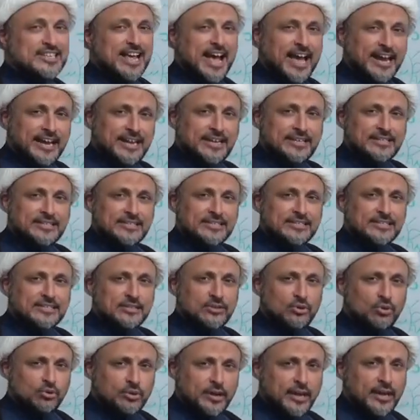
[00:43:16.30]

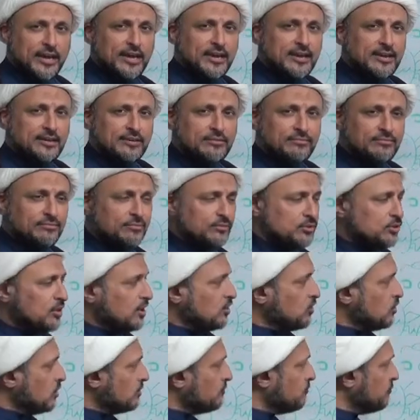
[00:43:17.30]
signs, okay, you
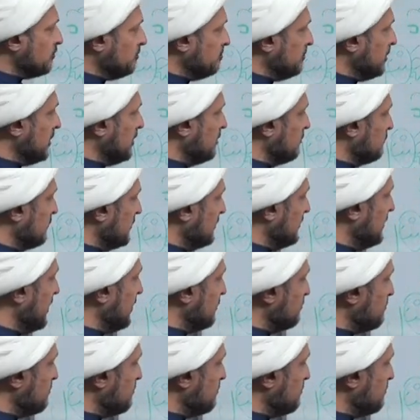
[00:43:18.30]
are not familiar with,